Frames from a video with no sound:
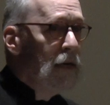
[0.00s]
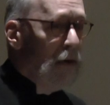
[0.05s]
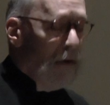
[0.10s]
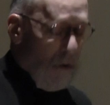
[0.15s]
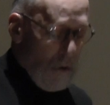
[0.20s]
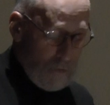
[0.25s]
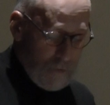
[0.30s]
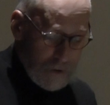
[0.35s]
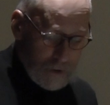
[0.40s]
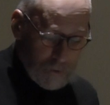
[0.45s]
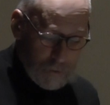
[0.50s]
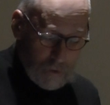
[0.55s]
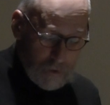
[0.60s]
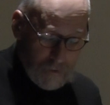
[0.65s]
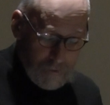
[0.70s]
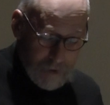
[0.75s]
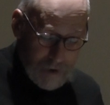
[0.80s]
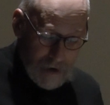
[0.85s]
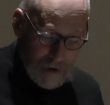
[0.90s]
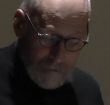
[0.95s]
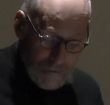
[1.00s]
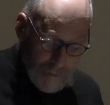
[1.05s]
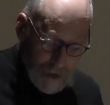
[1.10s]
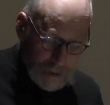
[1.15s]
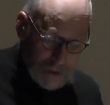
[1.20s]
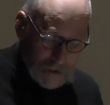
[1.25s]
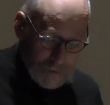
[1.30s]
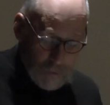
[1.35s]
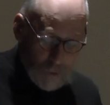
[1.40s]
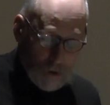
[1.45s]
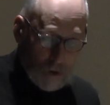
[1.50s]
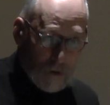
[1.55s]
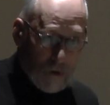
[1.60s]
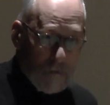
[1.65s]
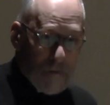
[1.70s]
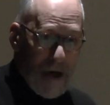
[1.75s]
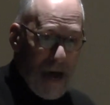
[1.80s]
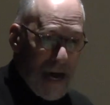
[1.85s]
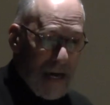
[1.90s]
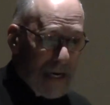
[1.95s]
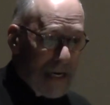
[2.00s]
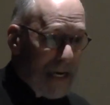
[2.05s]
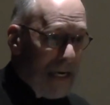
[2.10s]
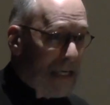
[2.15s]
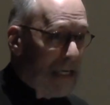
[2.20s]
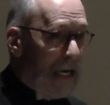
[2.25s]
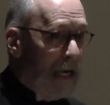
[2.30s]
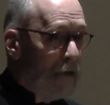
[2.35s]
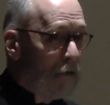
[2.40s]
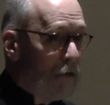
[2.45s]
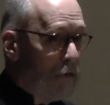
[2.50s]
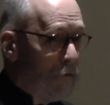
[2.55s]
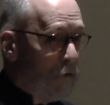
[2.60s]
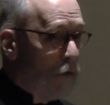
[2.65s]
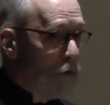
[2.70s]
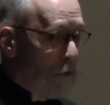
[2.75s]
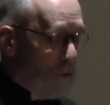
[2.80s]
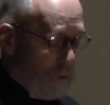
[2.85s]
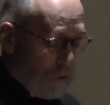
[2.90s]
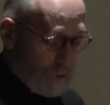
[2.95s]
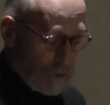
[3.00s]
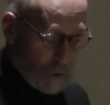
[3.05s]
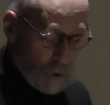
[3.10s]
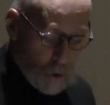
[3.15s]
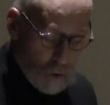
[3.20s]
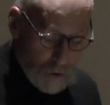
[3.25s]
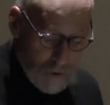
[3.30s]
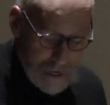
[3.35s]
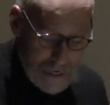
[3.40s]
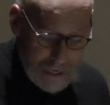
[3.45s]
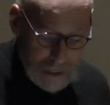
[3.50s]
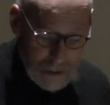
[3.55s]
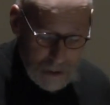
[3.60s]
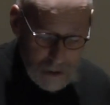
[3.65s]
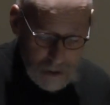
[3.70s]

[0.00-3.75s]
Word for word: or this would have been a much more dramatic and controversial story.